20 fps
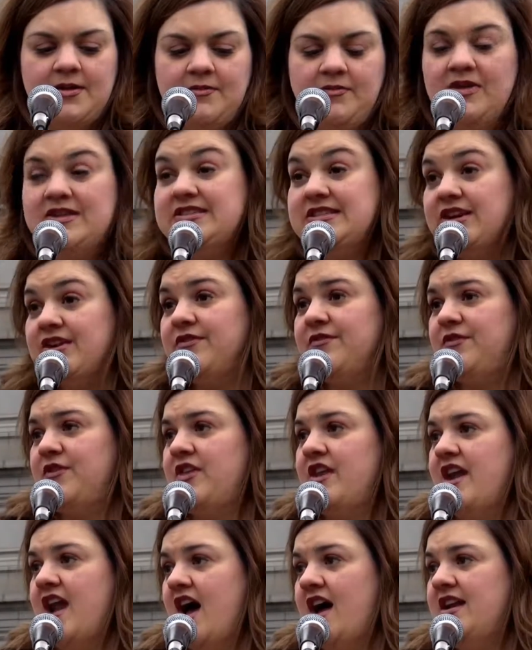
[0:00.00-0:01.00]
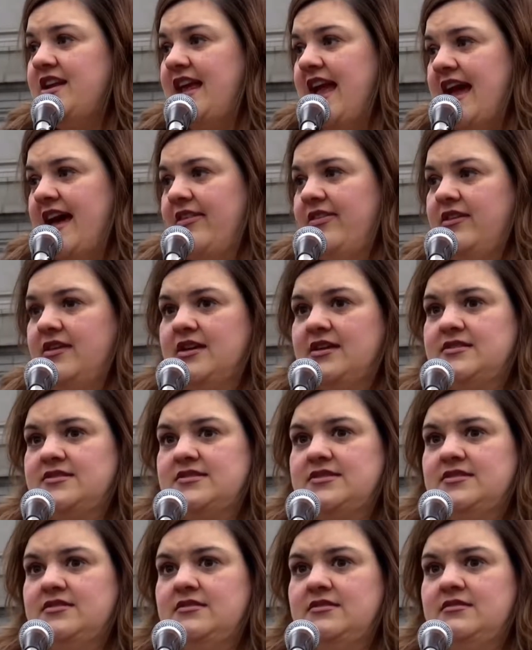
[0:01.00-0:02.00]
Let's hear it for the non-Catholics
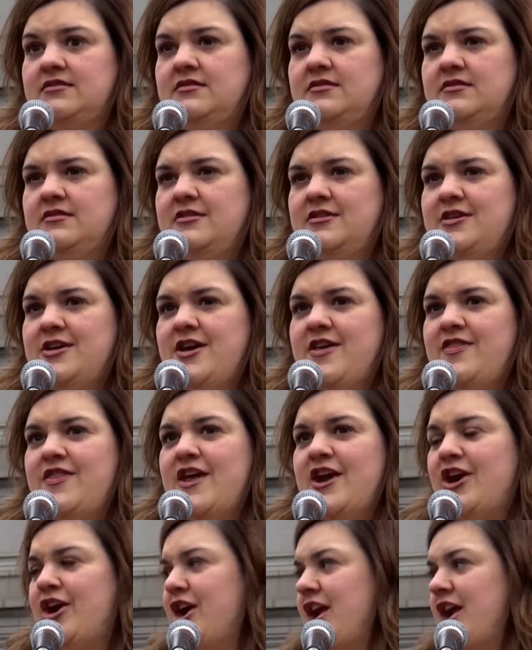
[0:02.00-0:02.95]
that